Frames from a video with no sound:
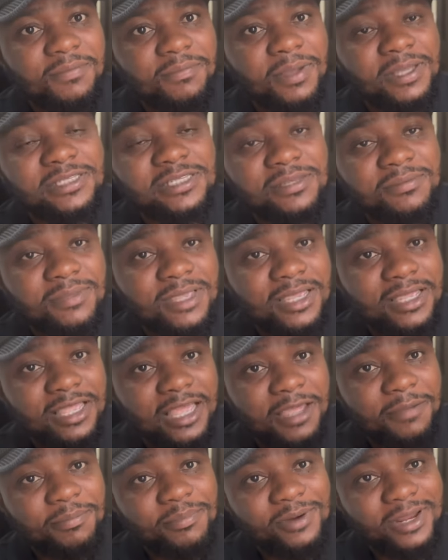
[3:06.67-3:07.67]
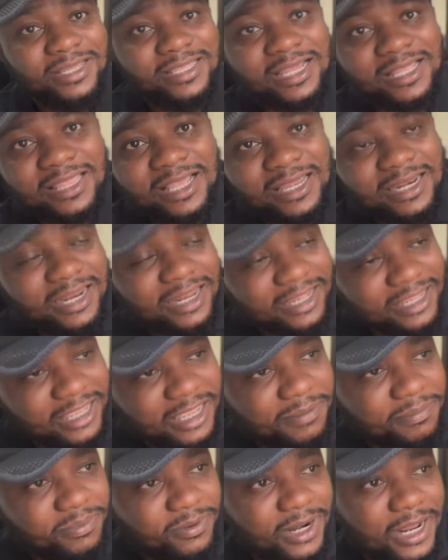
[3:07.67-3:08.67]
person may get pride, a lot and
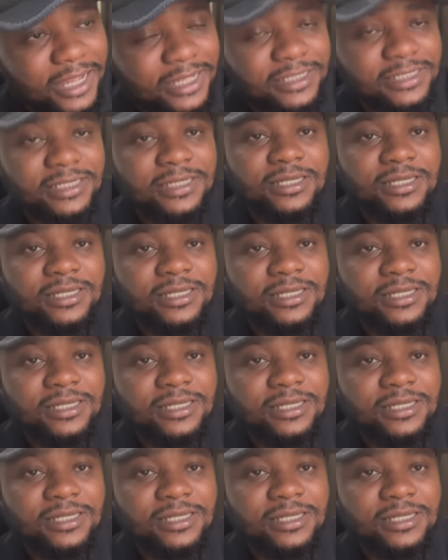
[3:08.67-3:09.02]
get pride.